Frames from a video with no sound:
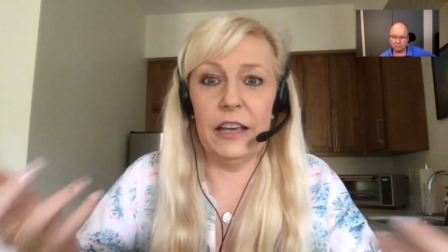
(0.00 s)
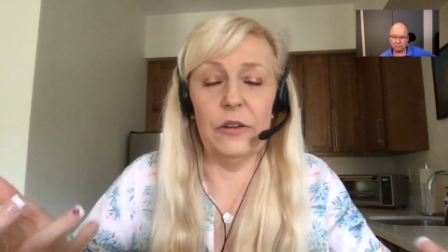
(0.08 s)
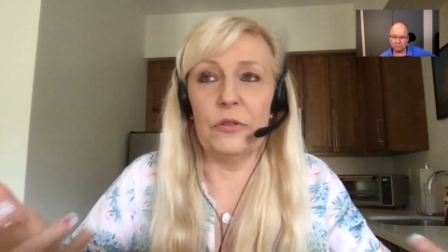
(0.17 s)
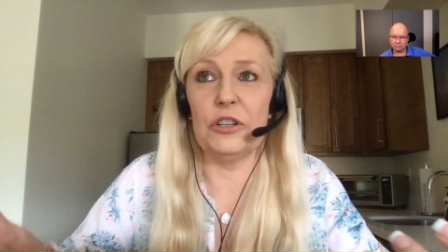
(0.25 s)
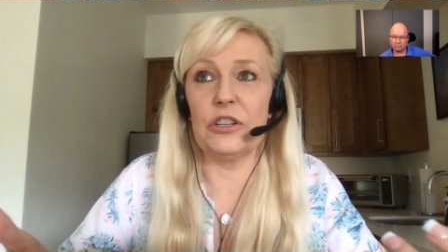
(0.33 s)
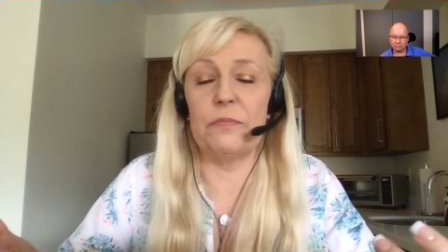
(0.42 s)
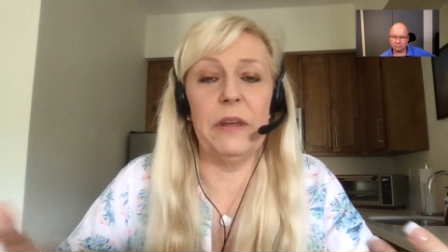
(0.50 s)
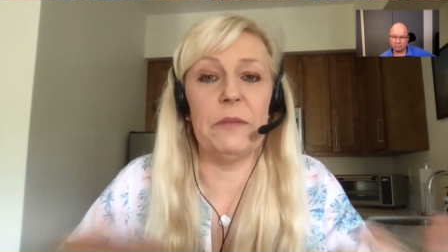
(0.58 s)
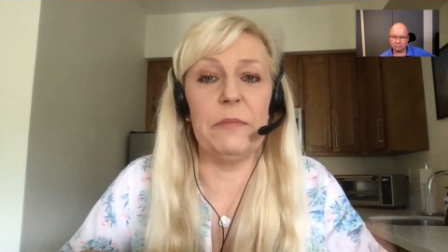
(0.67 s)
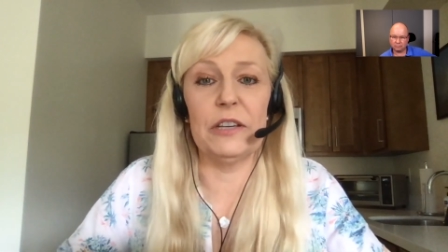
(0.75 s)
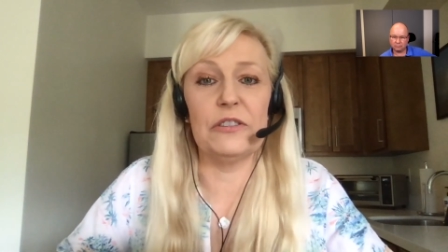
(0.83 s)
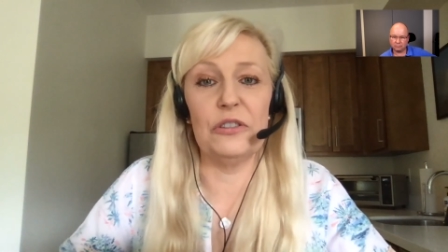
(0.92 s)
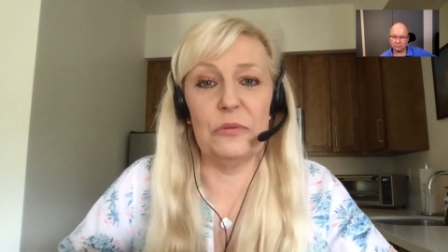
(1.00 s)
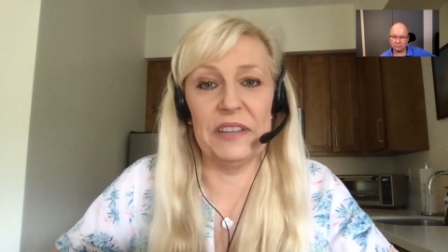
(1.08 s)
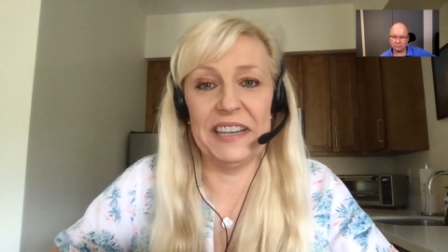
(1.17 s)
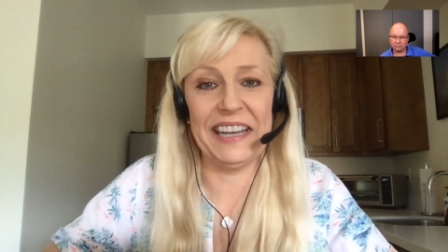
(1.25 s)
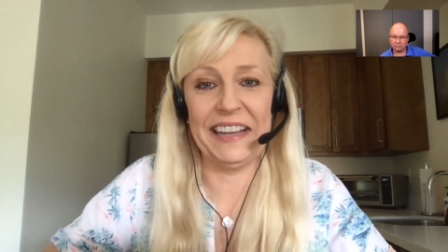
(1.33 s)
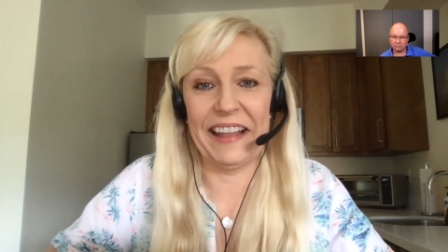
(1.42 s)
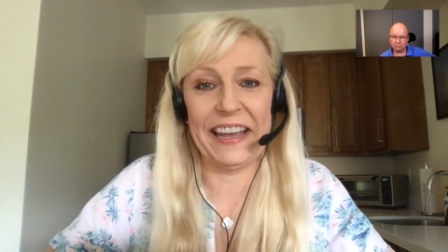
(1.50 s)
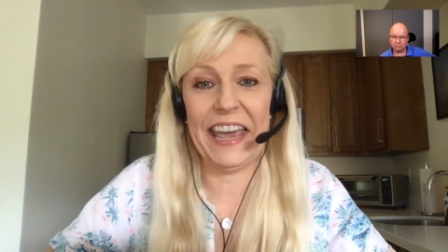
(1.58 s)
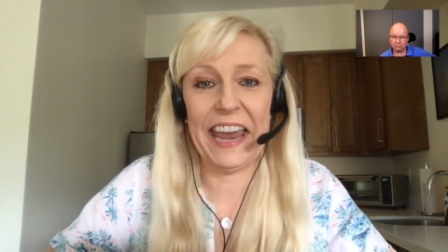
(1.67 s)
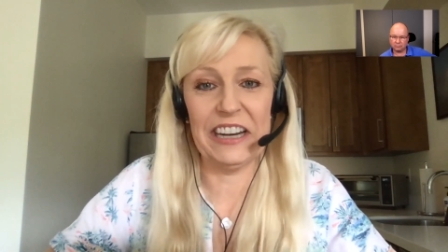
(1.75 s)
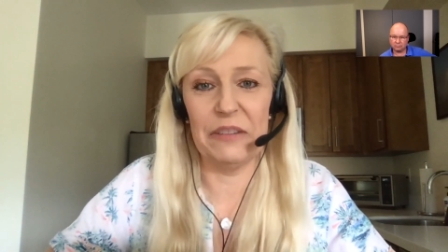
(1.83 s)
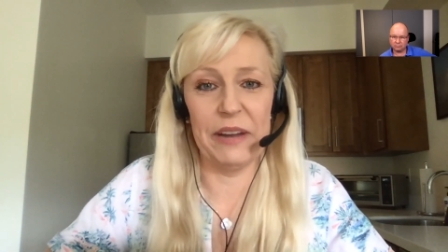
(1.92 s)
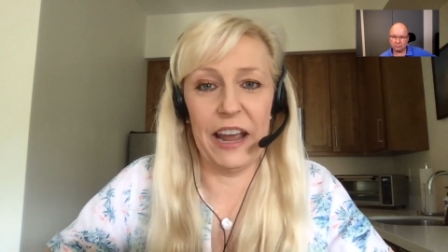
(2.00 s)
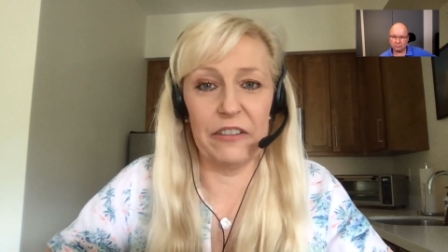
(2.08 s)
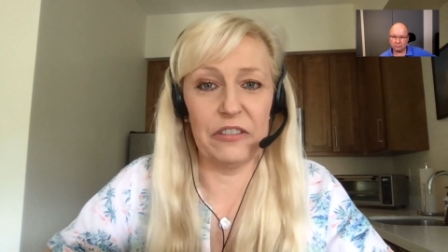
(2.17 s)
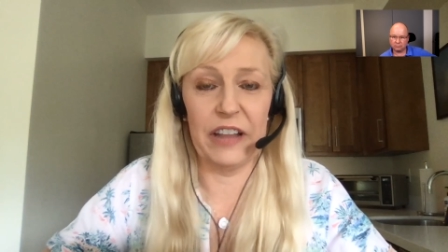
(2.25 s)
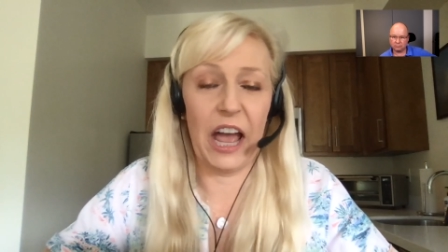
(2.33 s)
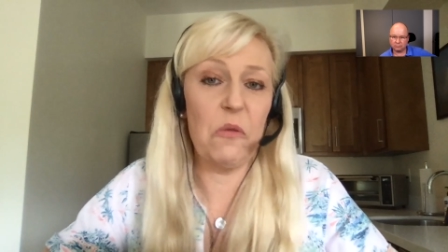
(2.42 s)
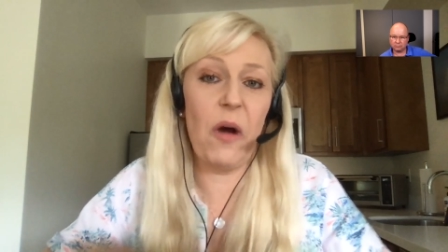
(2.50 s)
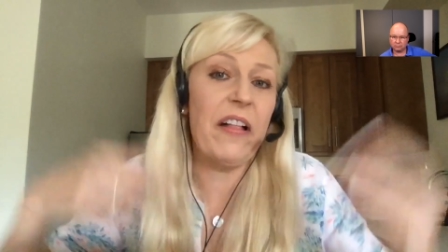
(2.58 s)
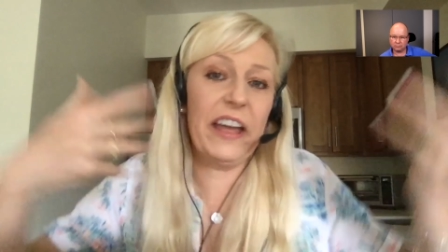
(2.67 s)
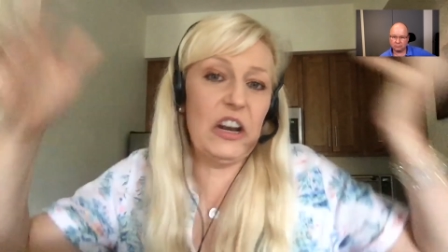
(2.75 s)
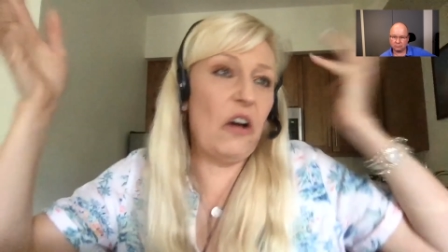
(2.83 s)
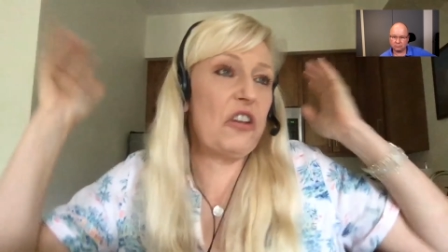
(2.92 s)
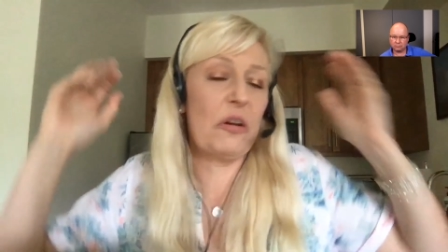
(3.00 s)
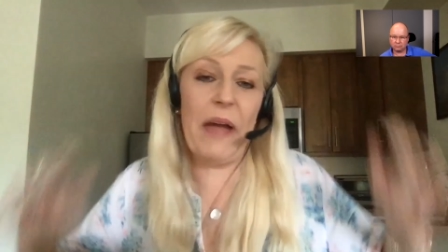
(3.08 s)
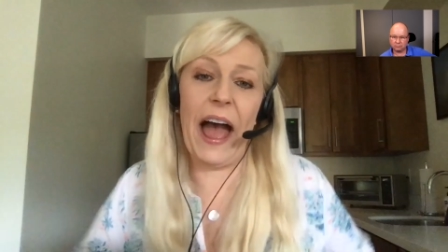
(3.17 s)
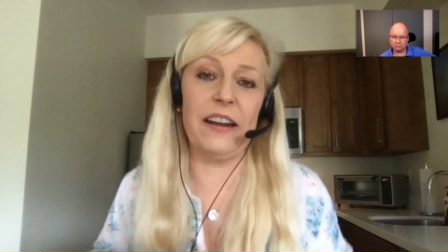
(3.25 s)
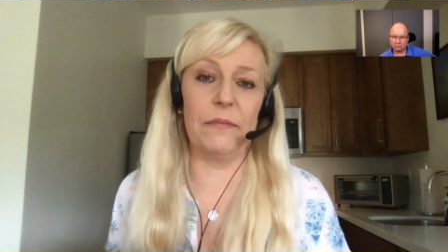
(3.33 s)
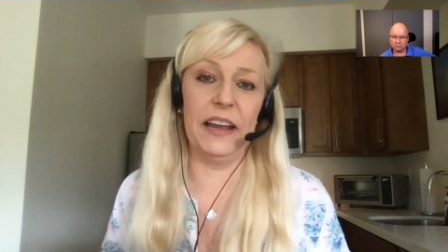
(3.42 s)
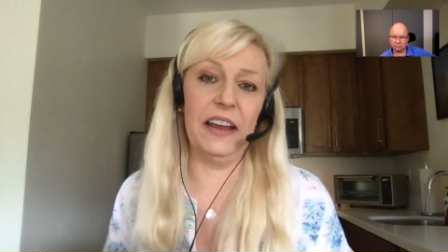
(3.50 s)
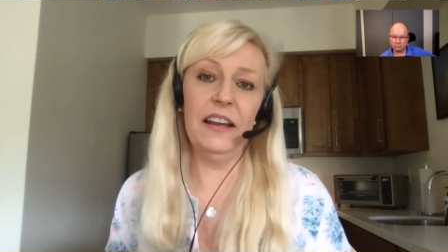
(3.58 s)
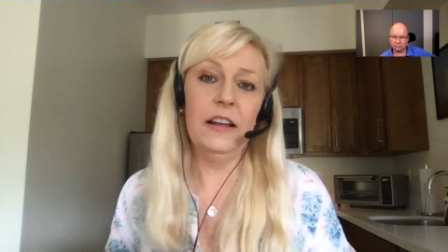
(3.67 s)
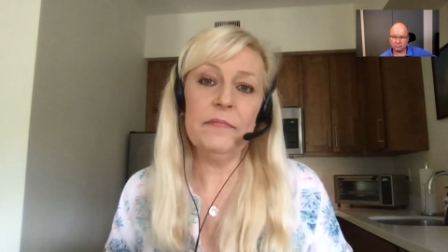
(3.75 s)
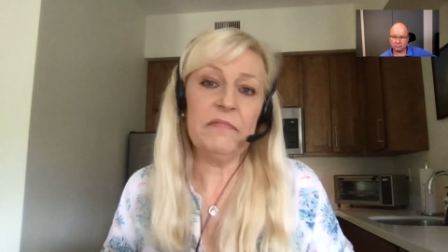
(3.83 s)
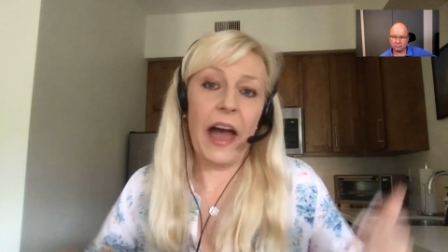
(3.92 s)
it would just make me assume that he like hated me after that. Well, I know you're mad at me.